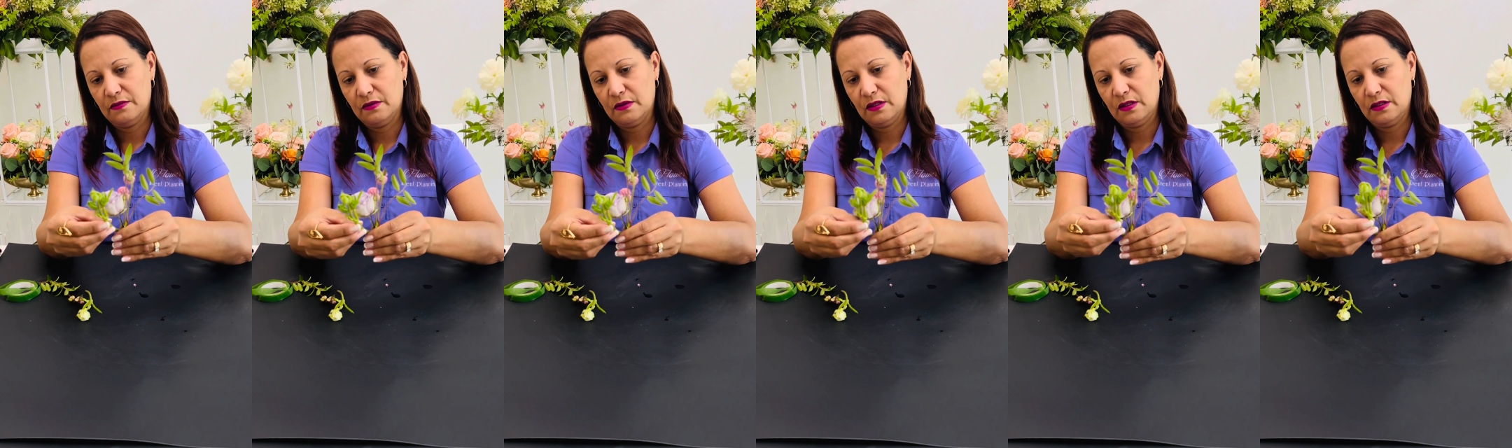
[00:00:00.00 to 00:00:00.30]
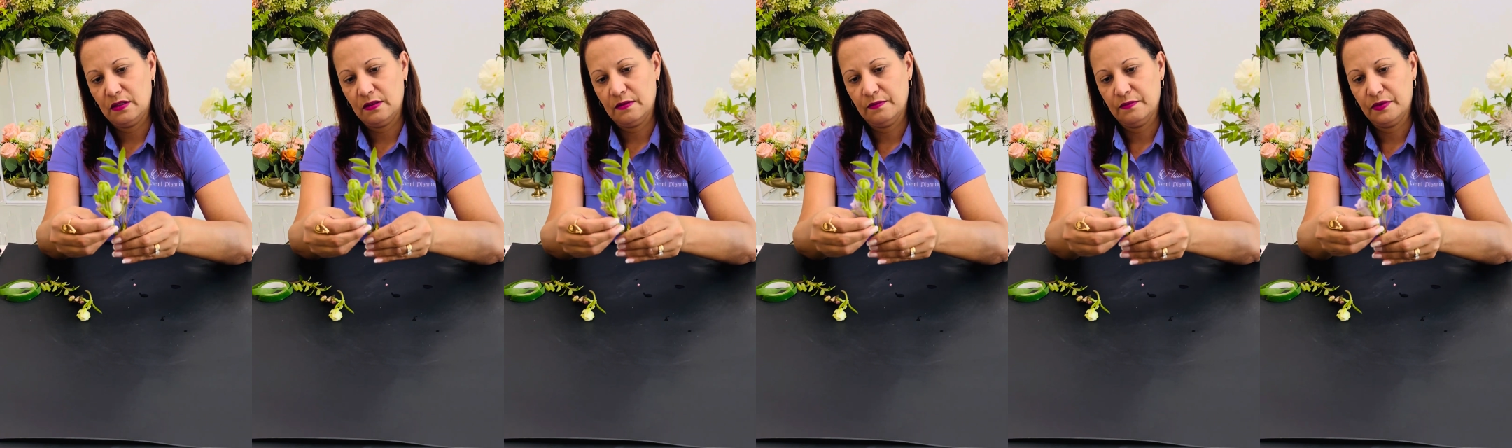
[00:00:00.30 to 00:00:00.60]
I
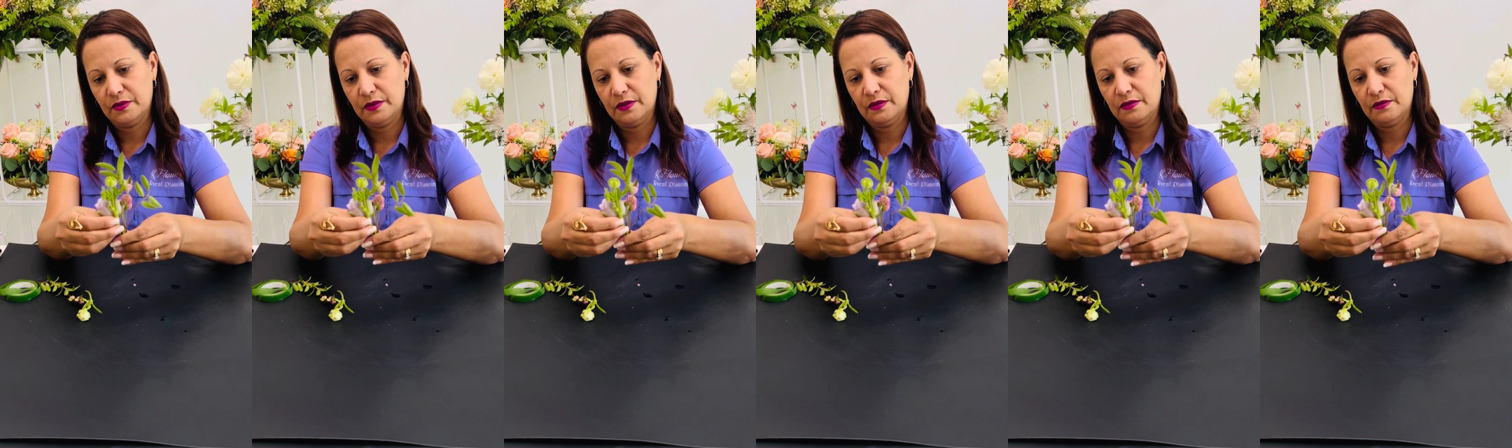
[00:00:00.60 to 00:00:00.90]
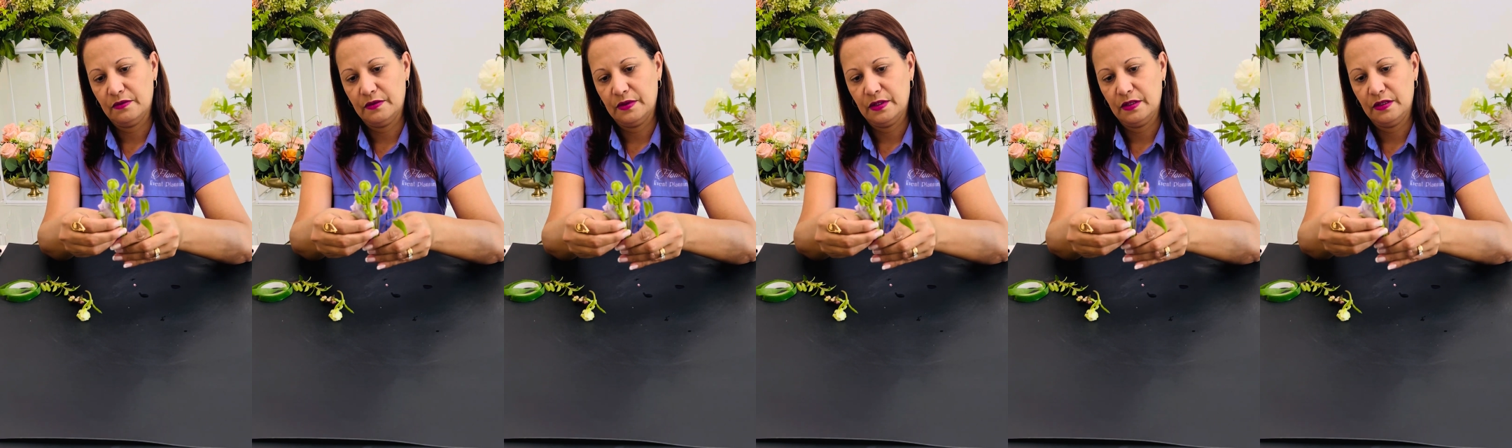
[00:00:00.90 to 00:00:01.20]
can put it
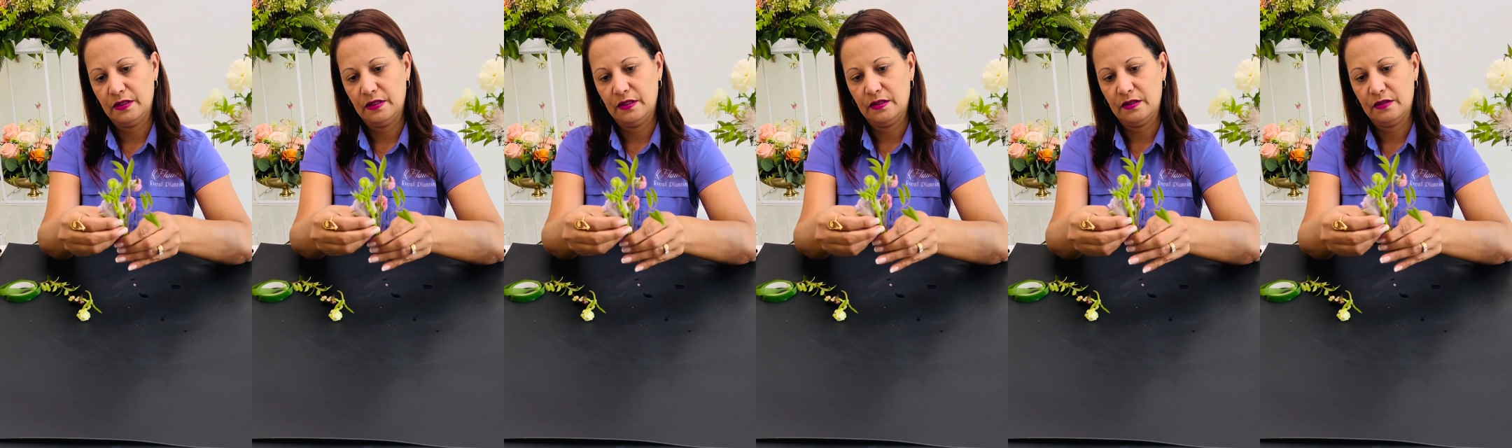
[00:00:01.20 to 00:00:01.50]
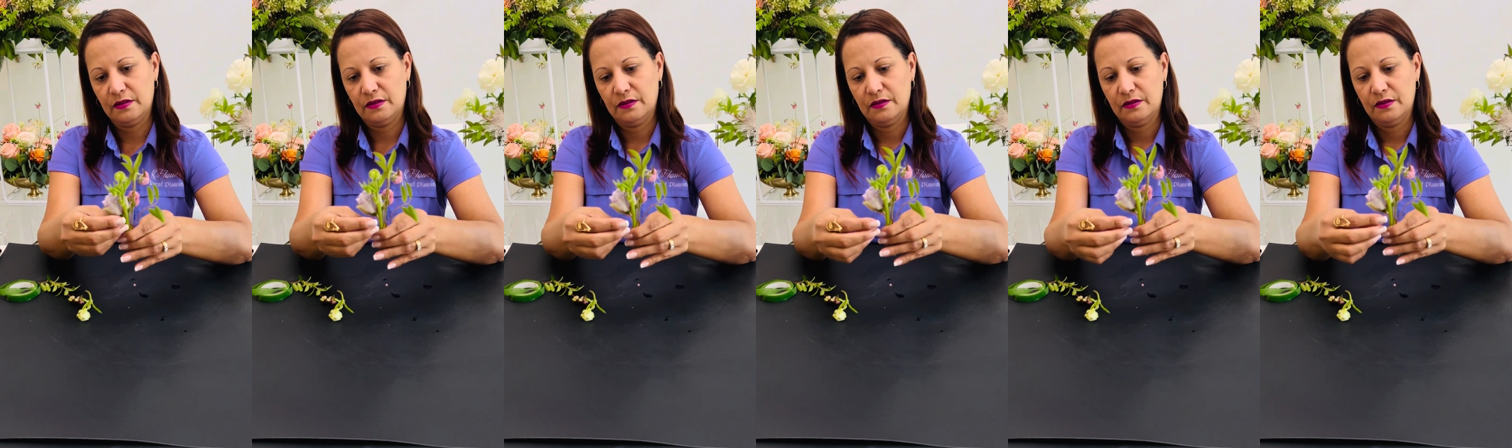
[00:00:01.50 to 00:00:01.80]
over here
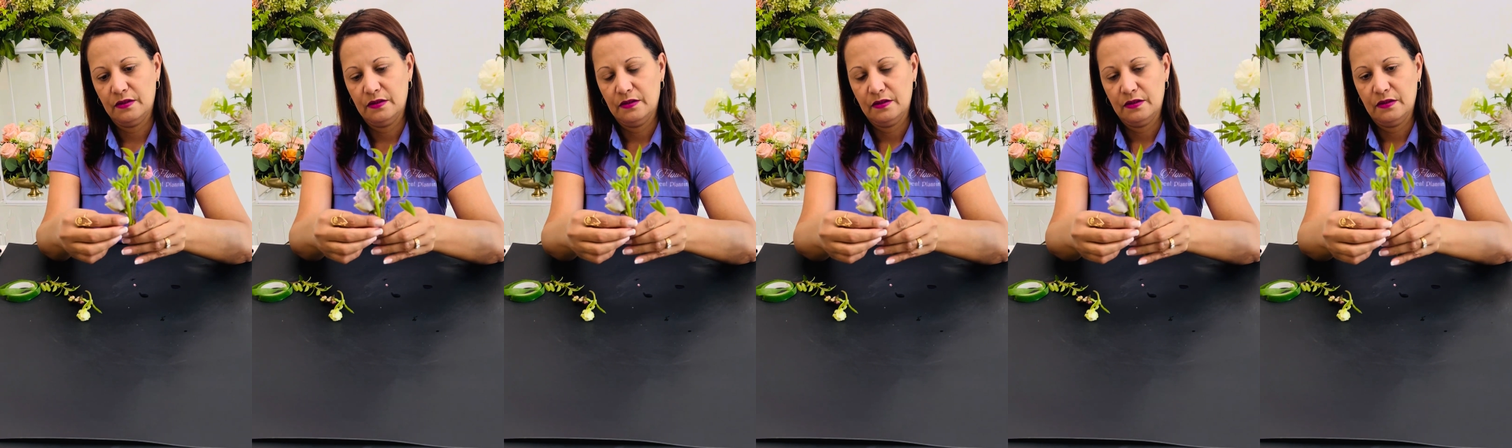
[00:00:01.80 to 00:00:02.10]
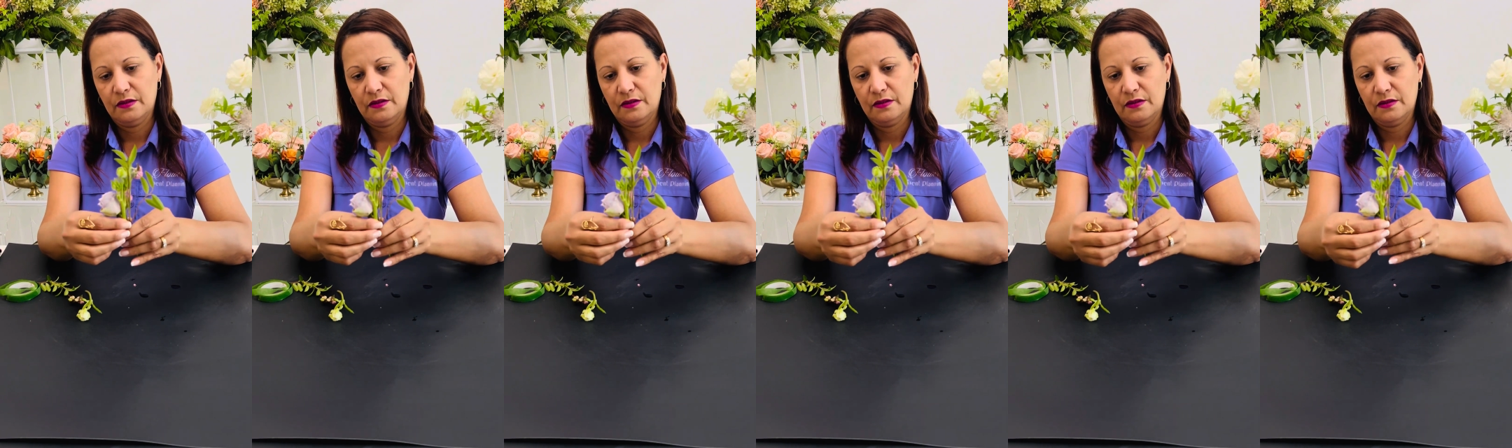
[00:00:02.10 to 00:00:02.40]

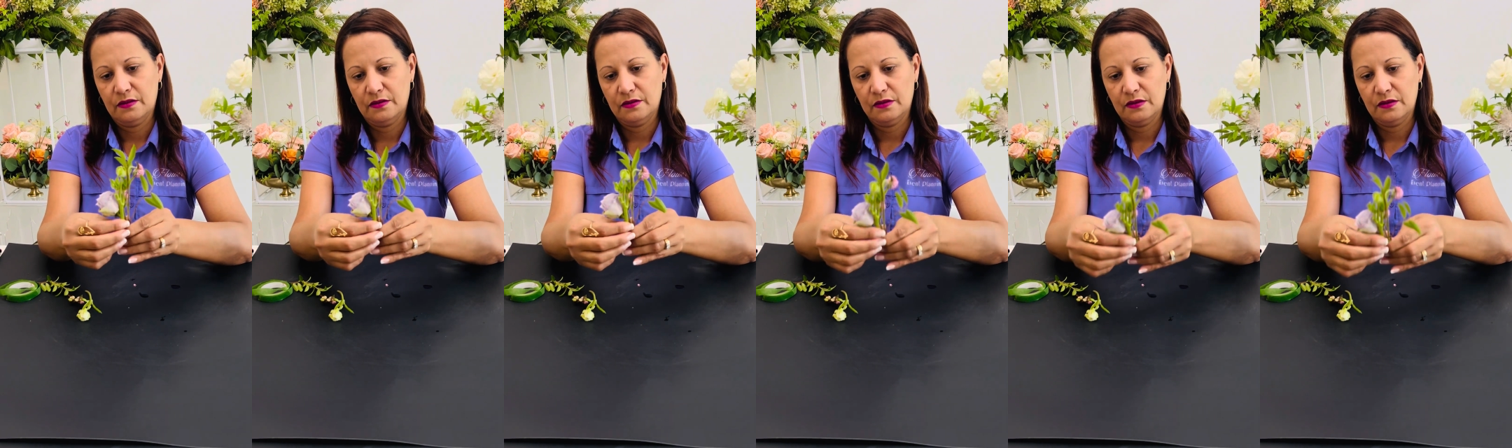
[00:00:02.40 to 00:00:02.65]
on